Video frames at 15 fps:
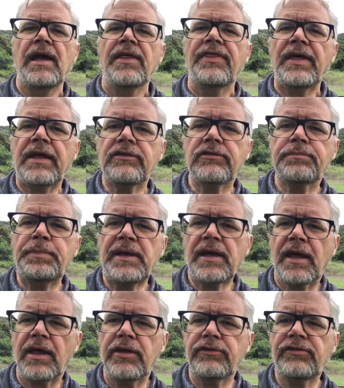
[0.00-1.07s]
That's
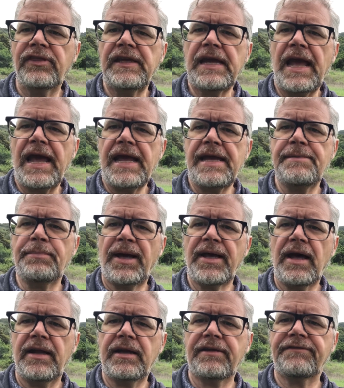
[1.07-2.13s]
because the
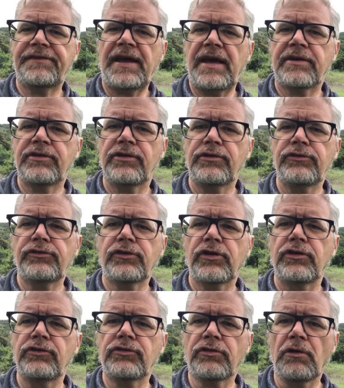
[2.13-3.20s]
abiotic factors
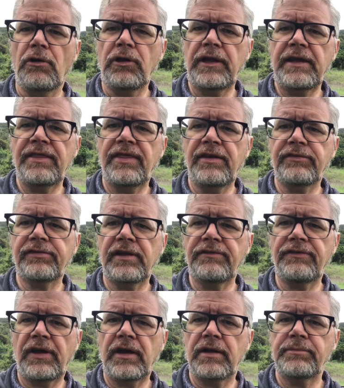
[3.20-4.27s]
controlling this
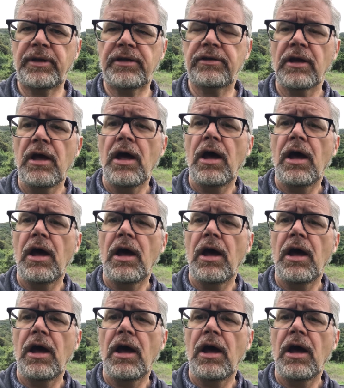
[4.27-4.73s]
environment